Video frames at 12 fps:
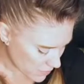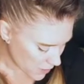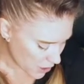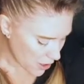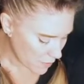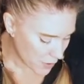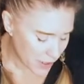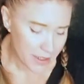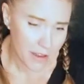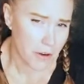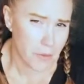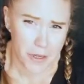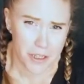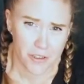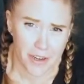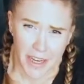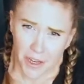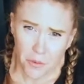You're not putting a lot of pressure
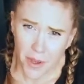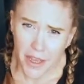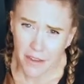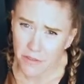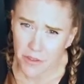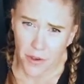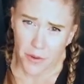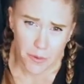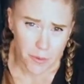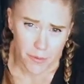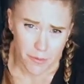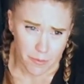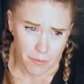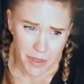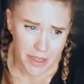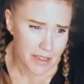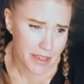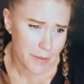anyway, so
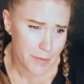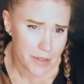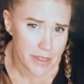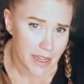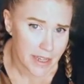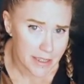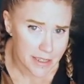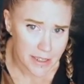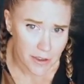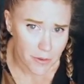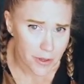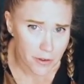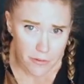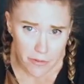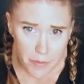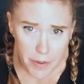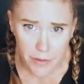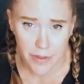being imprecise and going over
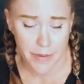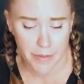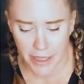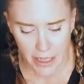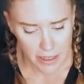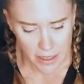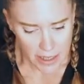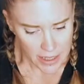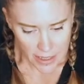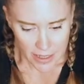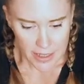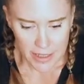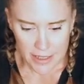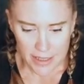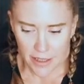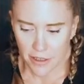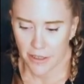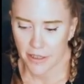bones a bit isn't going
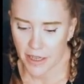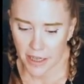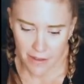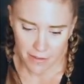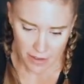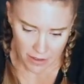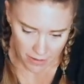to hurt anything.